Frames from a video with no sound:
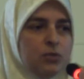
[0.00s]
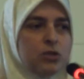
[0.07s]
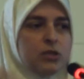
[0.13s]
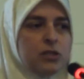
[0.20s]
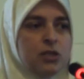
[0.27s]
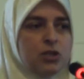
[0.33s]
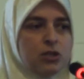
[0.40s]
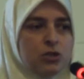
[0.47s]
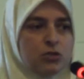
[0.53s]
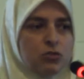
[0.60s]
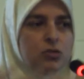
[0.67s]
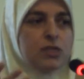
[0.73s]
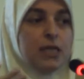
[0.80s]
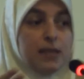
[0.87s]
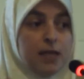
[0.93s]
demonstrations
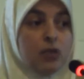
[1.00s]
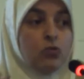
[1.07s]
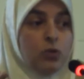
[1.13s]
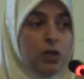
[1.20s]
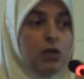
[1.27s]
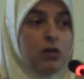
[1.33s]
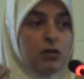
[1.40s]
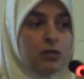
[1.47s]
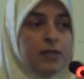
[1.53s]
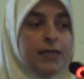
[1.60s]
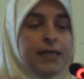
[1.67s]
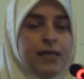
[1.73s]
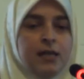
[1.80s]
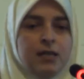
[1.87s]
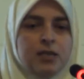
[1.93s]
to say that we are,
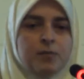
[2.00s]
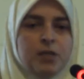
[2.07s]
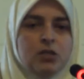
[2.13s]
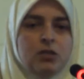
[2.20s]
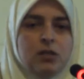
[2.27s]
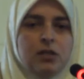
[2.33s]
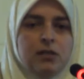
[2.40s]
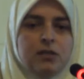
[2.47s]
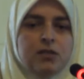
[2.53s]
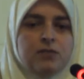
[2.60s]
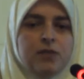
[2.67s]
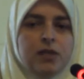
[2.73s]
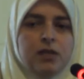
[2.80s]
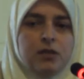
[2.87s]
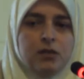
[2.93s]
especially this
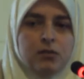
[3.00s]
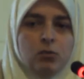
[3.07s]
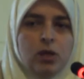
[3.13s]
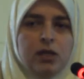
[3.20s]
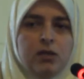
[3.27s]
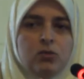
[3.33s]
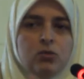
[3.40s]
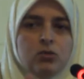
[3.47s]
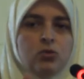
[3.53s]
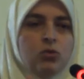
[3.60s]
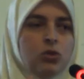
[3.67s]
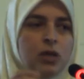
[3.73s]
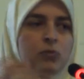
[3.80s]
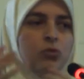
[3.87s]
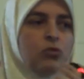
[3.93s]
very well-known
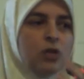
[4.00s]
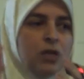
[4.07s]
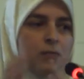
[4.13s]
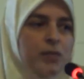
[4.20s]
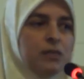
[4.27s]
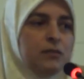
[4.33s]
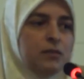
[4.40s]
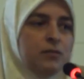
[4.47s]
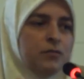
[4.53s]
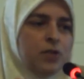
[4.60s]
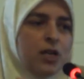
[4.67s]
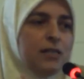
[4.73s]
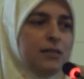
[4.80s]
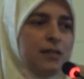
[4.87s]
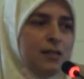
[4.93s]
Tora Bora
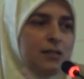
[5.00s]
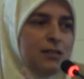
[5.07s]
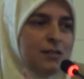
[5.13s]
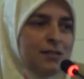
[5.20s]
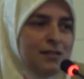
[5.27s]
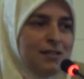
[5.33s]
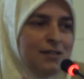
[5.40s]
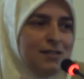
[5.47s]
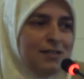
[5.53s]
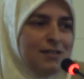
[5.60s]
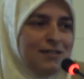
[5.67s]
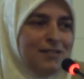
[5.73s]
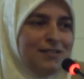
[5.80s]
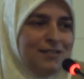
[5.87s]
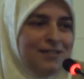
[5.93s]
Friday,
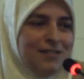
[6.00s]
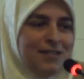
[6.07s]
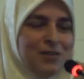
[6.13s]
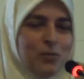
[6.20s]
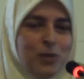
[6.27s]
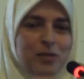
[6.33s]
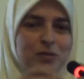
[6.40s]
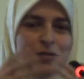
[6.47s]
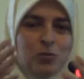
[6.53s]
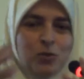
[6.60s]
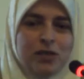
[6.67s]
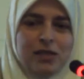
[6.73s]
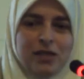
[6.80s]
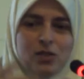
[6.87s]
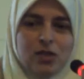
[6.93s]

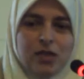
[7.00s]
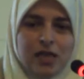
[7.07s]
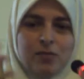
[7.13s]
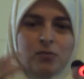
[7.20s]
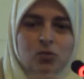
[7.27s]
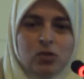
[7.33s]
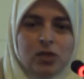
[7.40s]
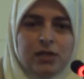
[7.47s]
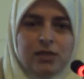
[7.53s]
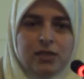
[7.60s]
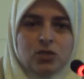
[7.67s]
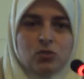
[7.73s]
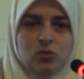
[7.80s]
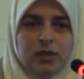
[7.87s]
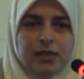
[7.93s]
when they came to Tahrir
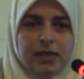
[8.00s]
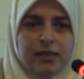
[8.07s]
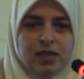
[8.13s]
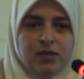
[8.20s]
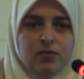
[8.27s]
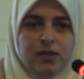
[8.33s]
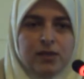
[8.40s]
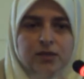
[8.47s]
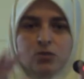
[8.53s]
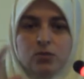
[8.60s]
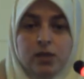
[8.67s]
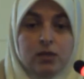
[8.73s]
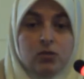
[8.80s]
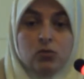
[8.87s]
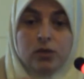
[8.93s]
Square and they filled the
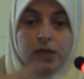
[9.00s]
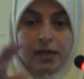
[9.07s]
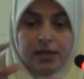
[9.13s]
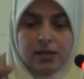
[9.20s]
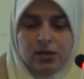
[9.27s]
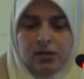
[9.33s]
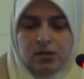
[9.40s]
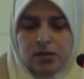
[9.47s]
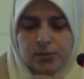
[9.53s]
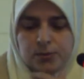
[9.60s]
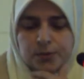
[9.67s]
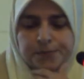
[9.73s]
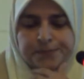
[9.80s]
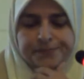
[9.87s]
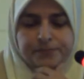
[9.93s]
square and all the area
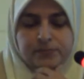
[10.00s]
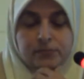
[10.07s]
around.